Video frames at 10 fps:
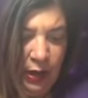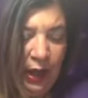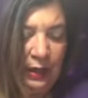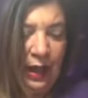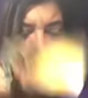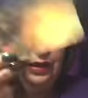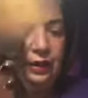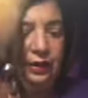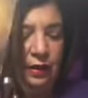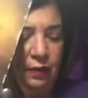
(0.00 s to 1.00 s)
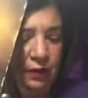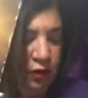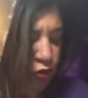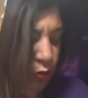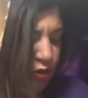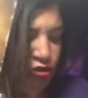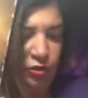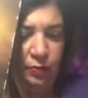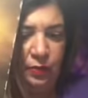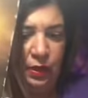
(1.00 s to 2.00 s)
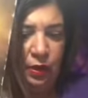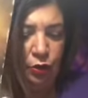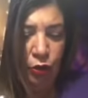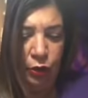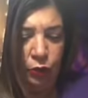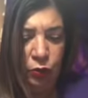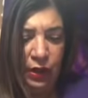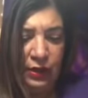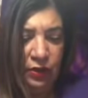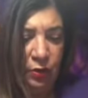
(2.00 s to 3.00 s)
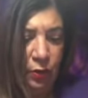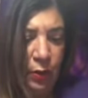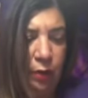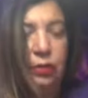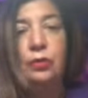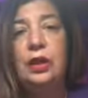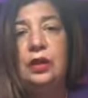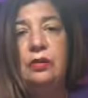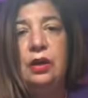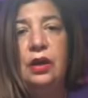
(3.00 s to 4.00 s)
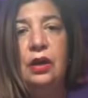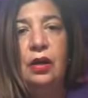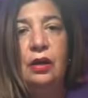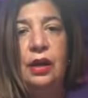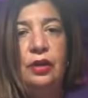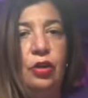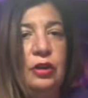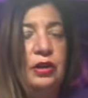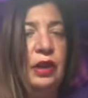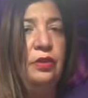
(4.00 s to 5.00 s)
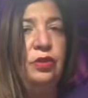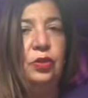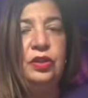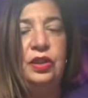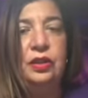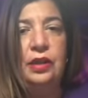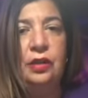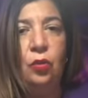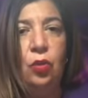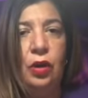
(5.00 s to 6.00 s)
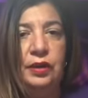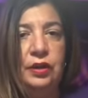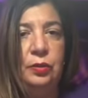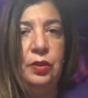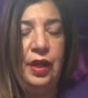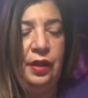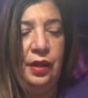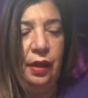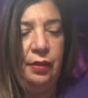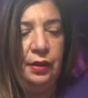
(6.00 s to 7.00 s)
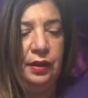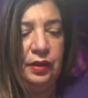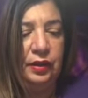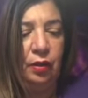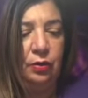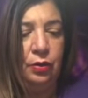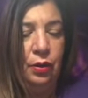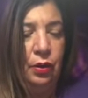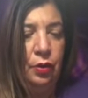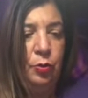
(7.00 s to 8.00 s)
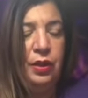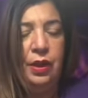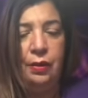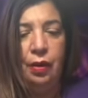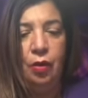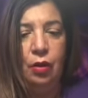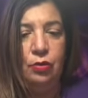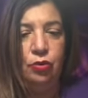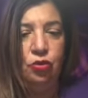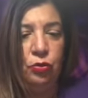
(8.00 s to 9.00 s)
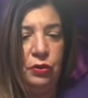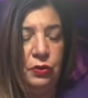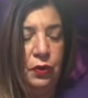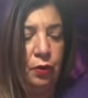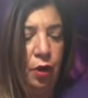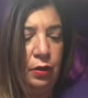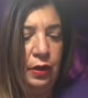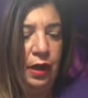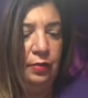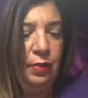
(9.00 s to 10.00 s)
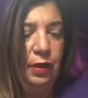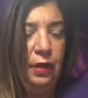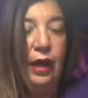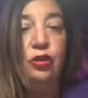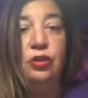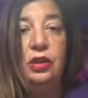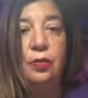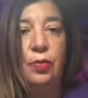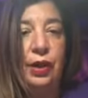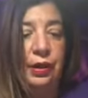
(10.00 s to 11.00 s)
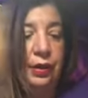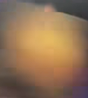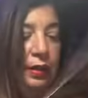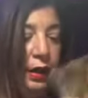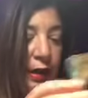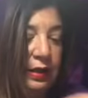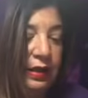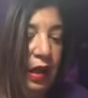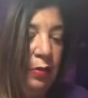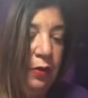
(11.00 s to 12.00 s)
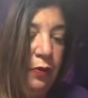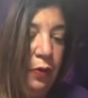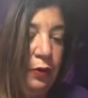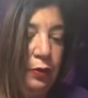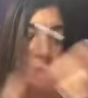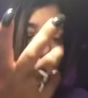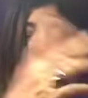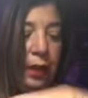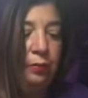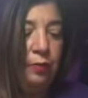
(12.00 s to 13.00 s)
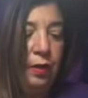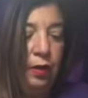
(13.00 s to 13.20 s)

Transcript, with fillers: An ending of a situation. You got two tens on the ground already. Okay, you got the of Swords and the Ten of Wands. You've been carrying this on, you've been carrying a lot on your shoulders for a long time, and you need a break. And it's coming for you, okay?